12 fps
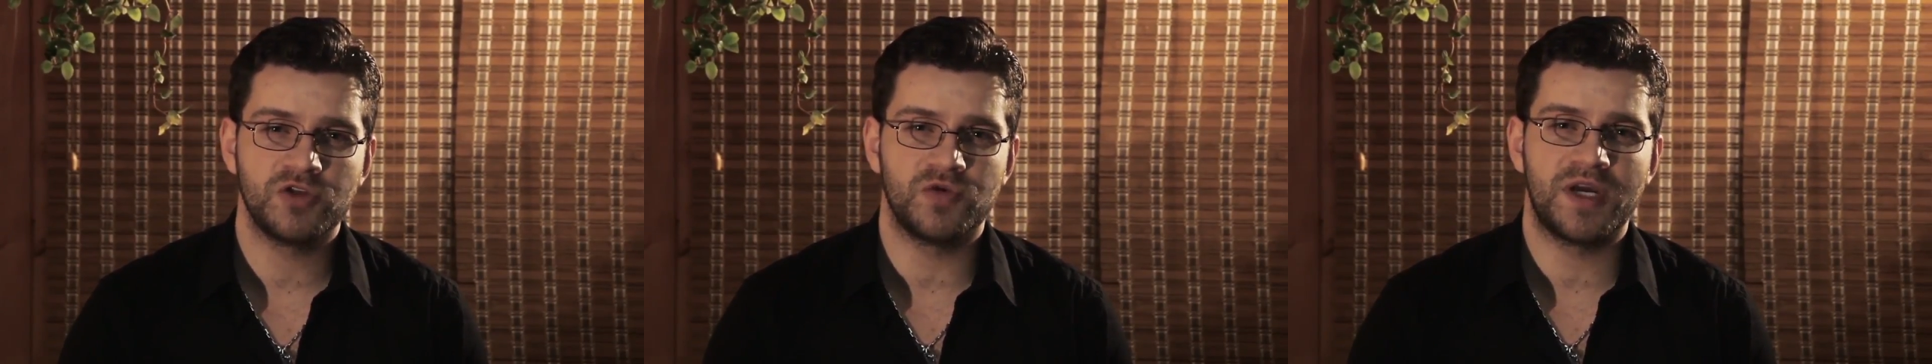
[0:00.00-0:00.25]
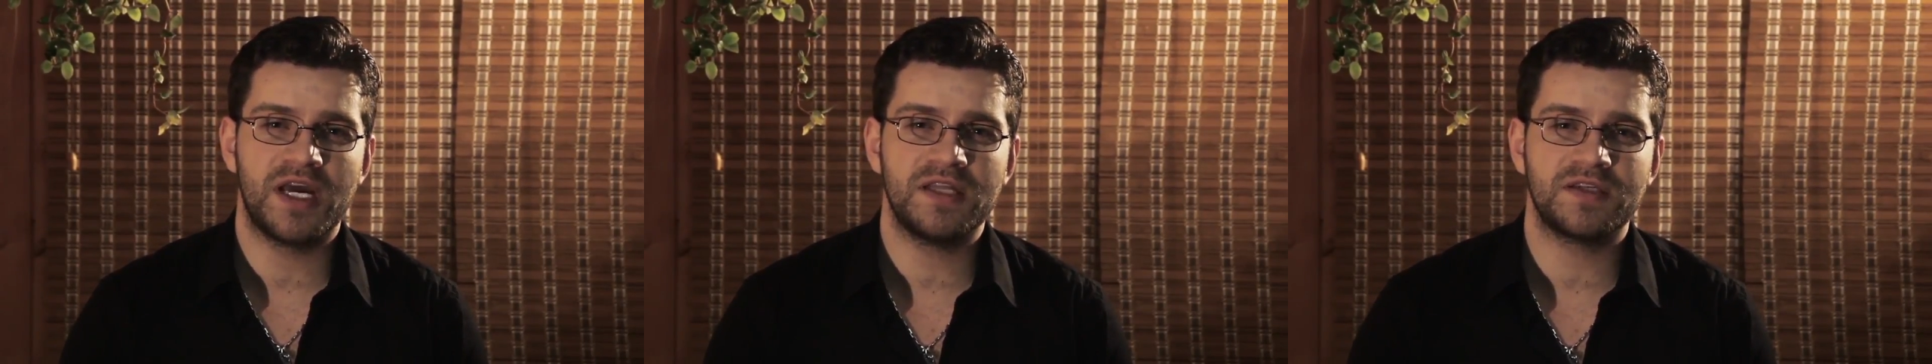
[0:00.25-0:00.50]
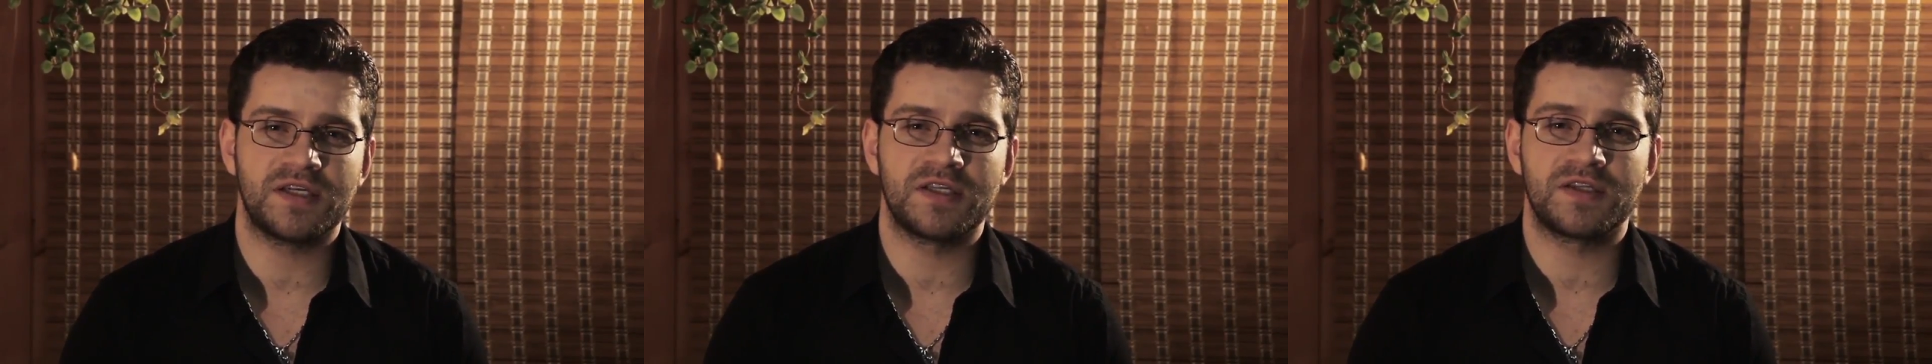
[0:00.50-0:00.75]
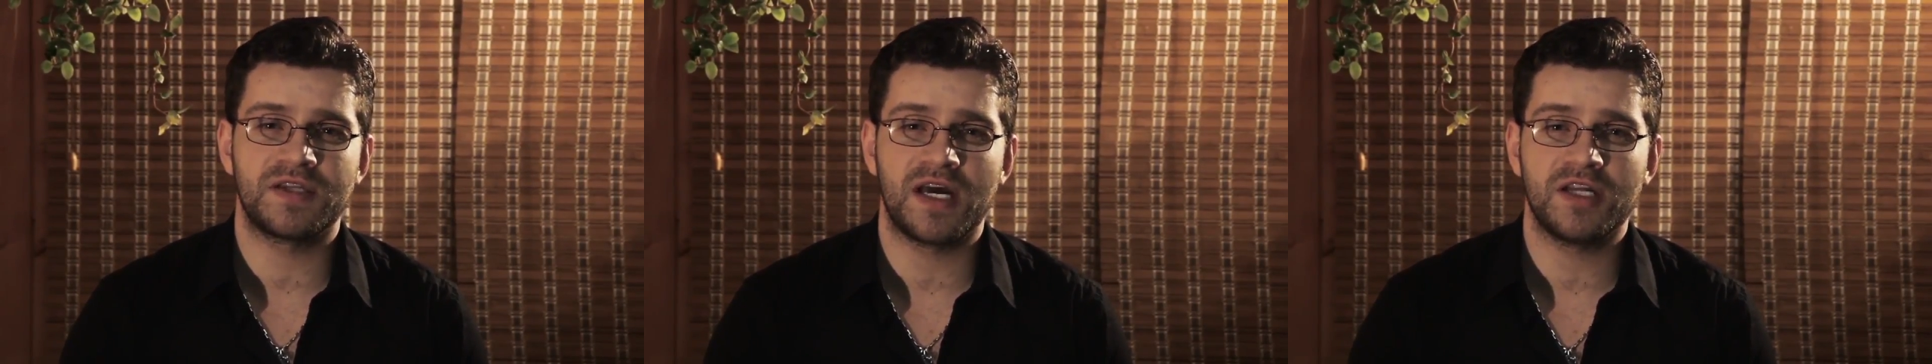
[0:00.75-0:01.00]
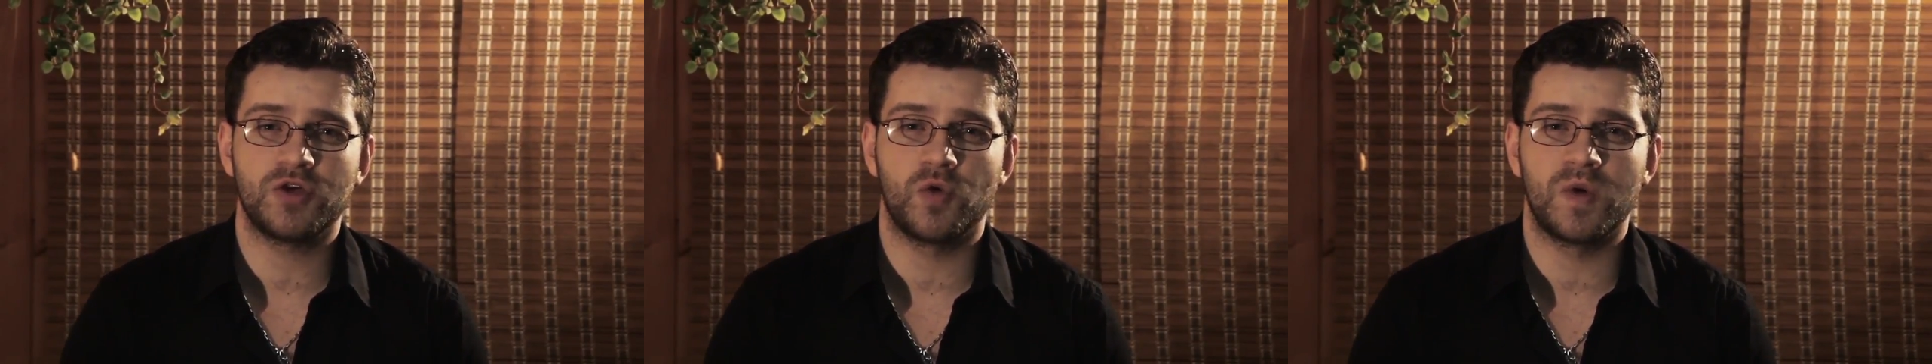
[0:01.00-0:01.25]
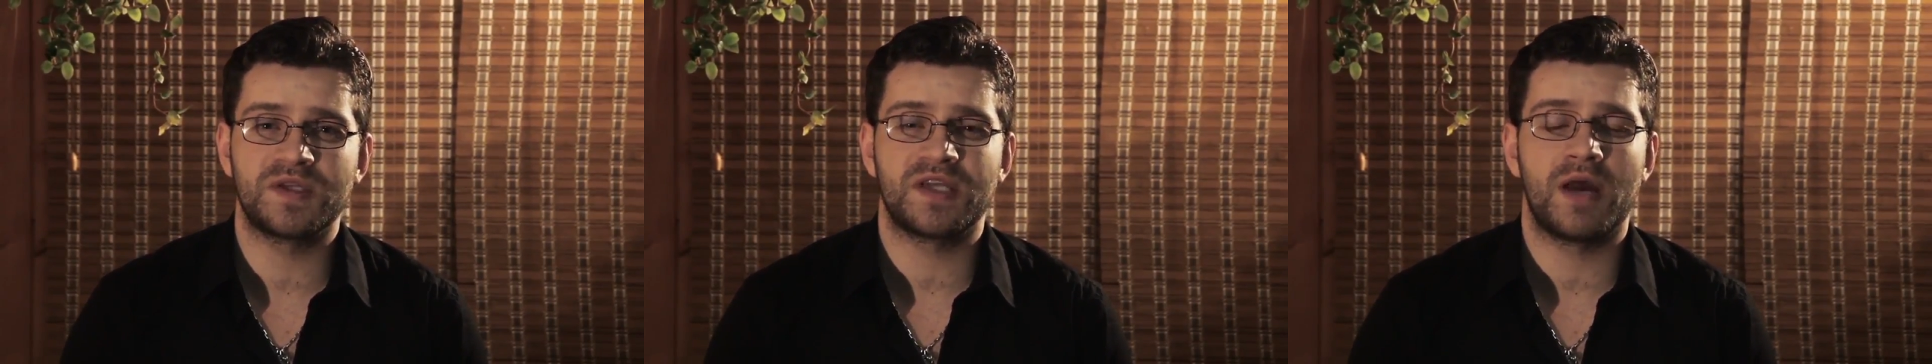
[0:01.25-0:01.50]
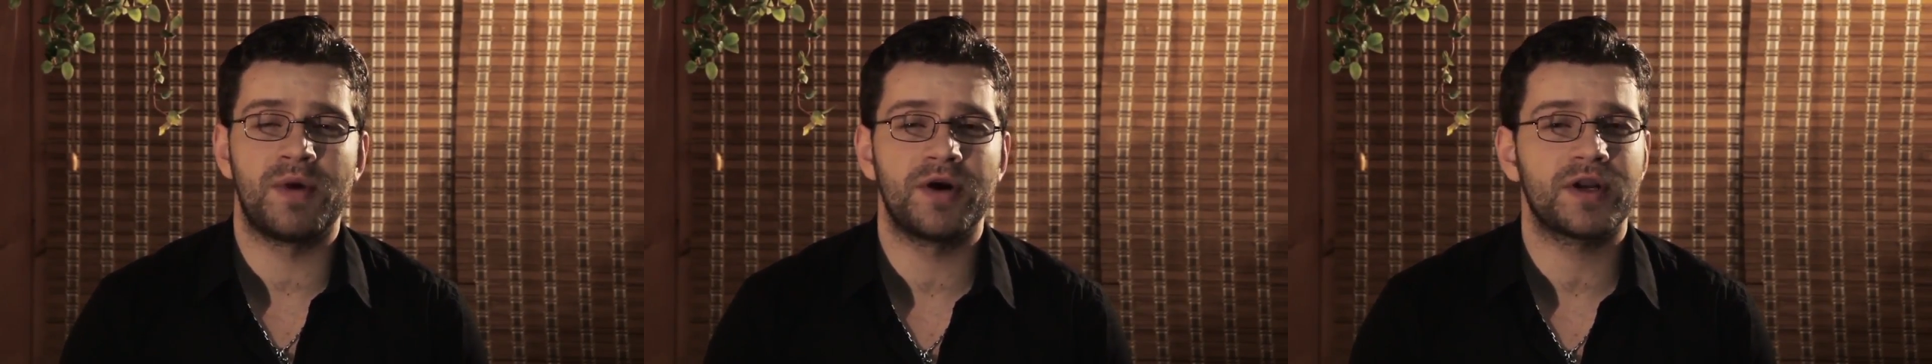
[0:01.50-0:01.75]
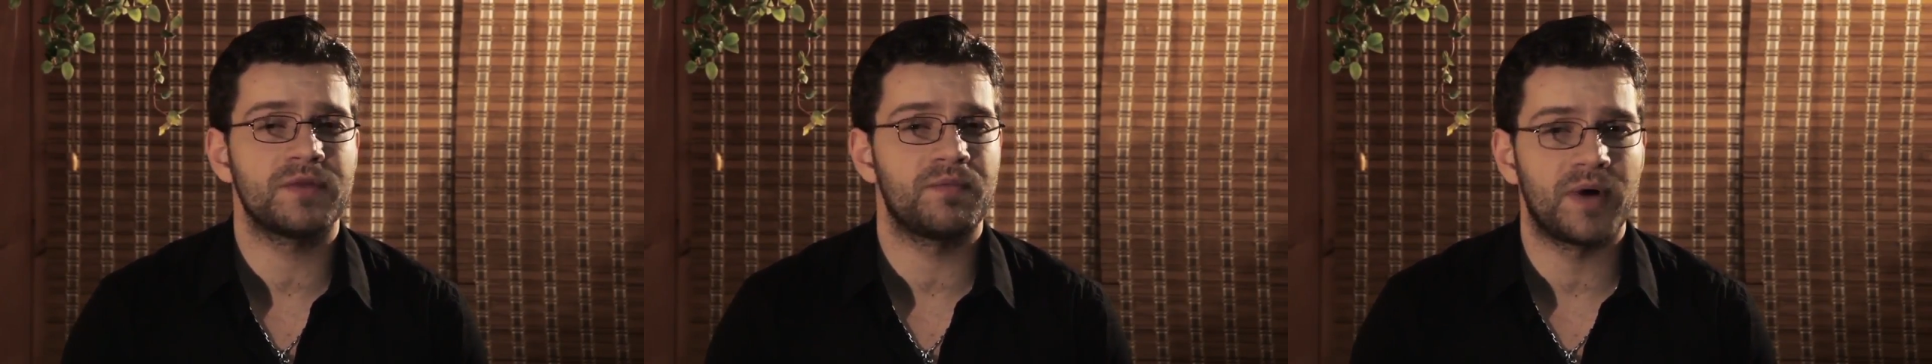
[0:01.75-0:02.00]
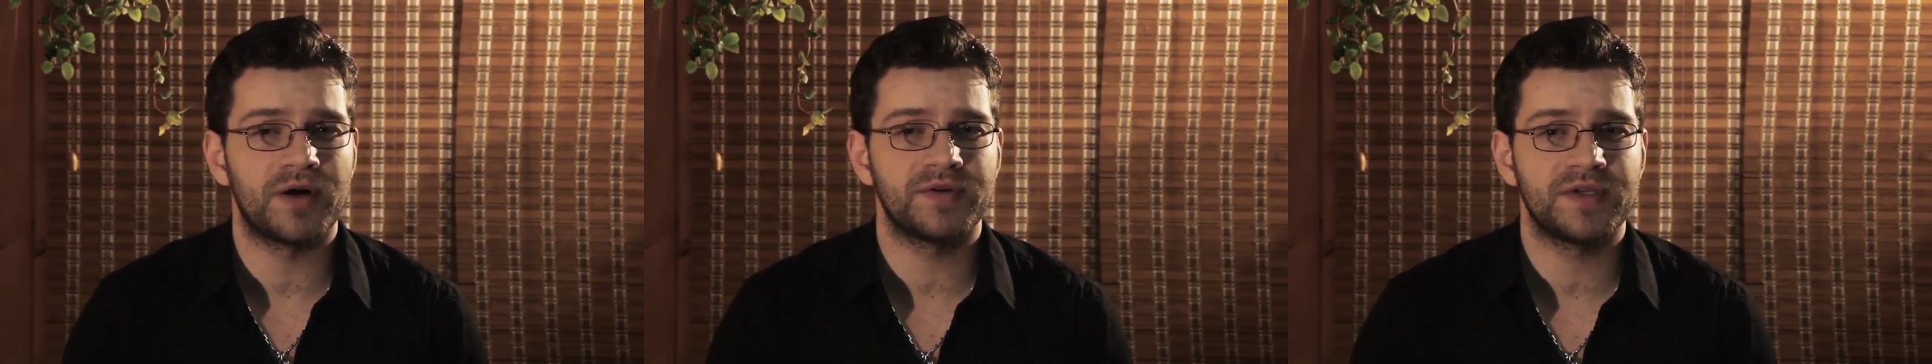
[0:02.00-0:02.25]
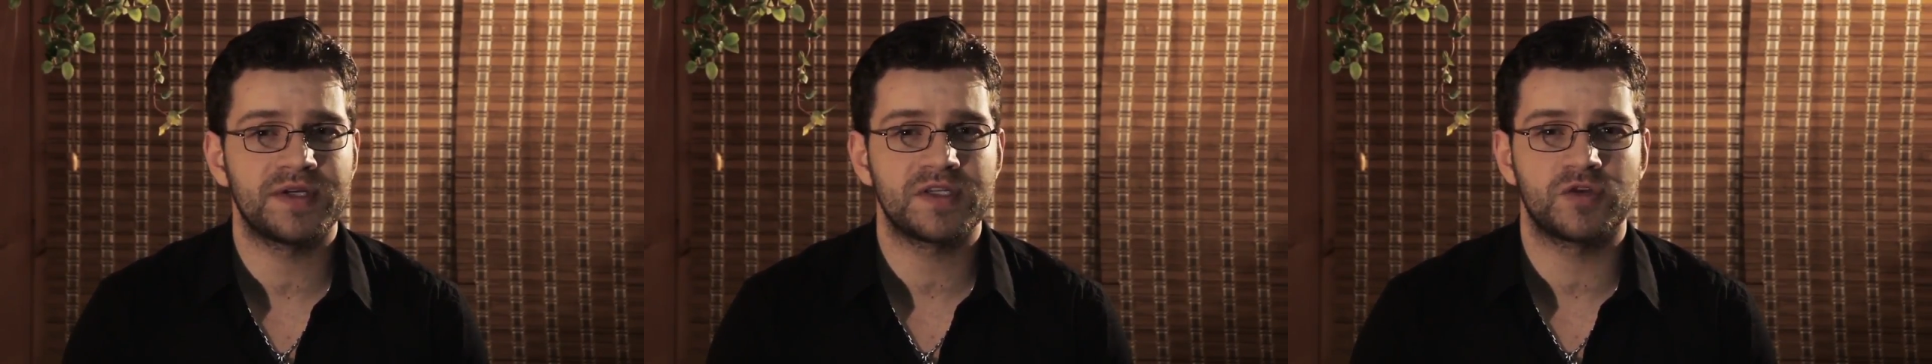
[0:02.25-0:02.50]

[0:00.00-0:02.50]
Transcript: to get in touch with American partners,